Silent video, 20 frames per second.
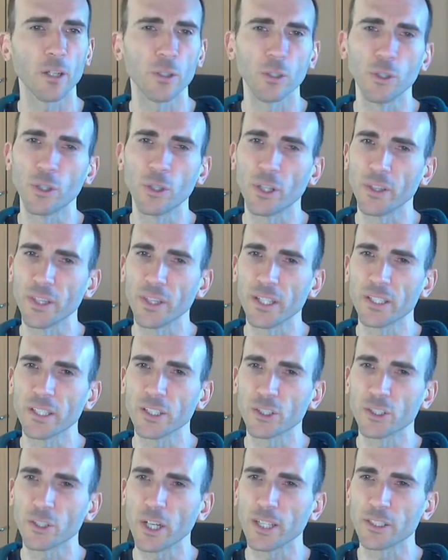look at this
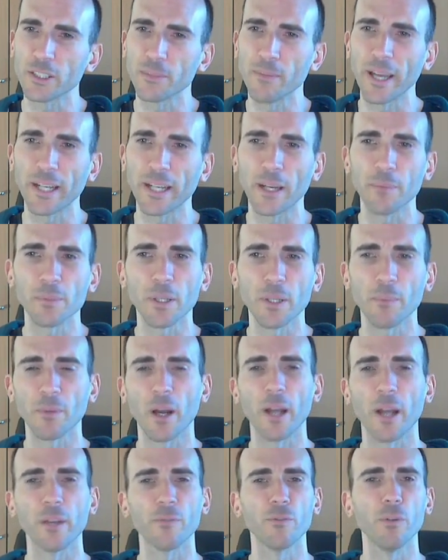and try to make up some
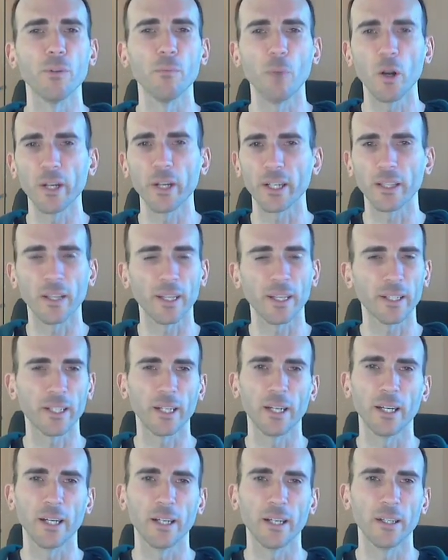kind of mnemonic, like
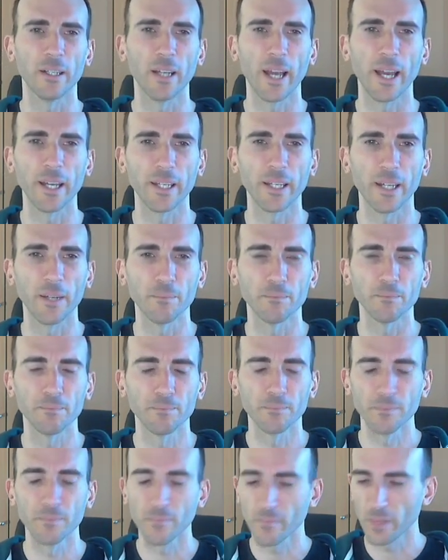an
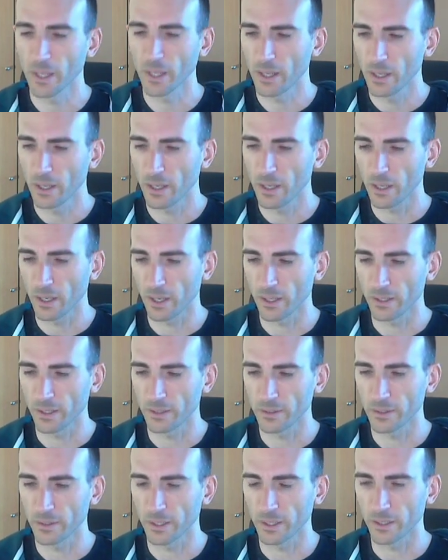
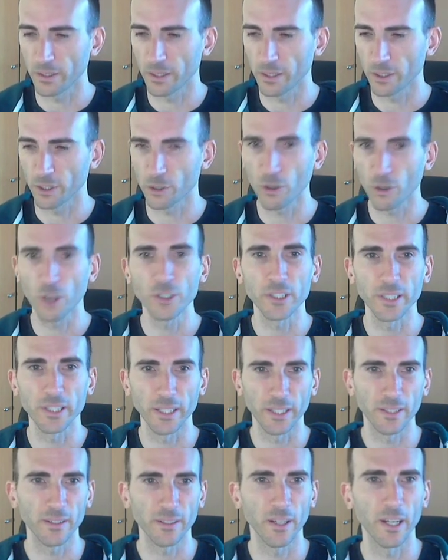
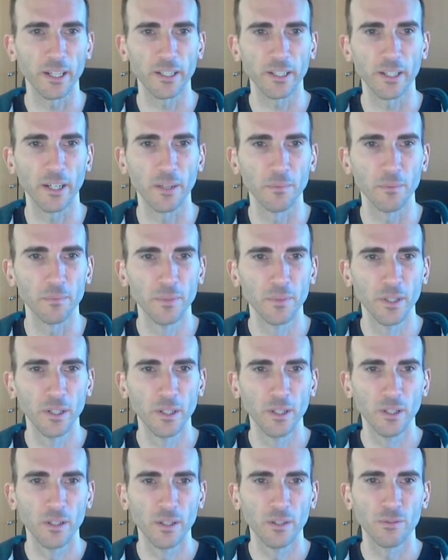acrostic, like
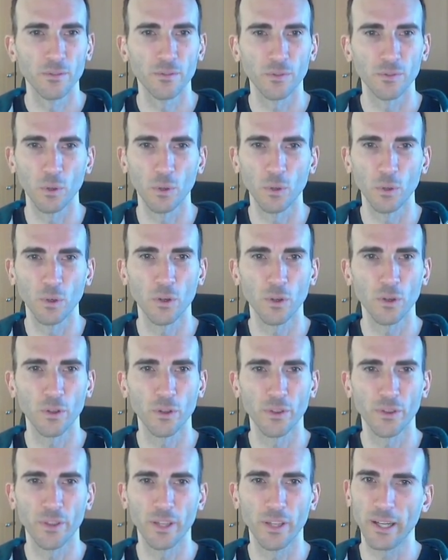for
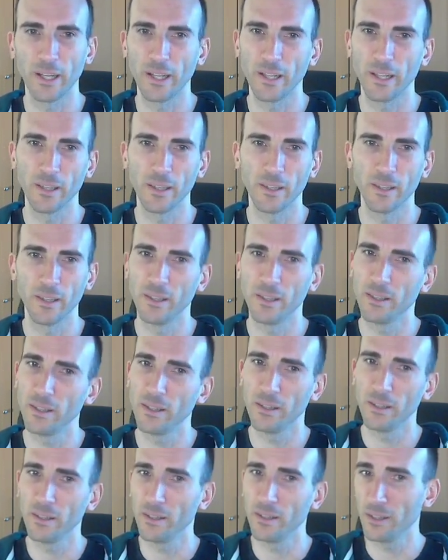the
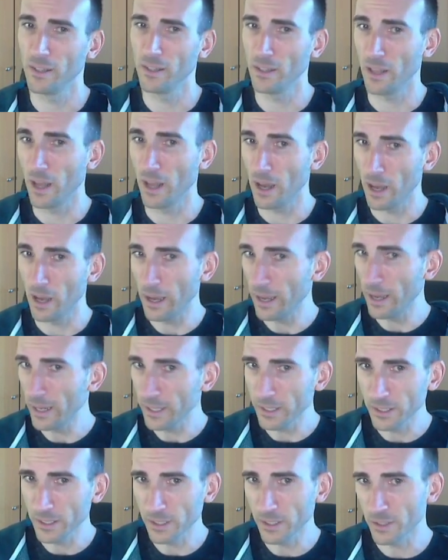
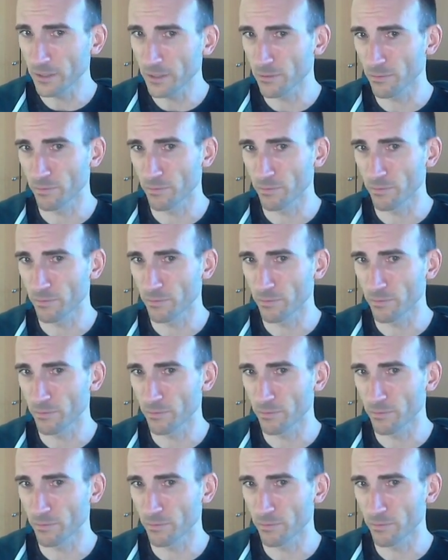lies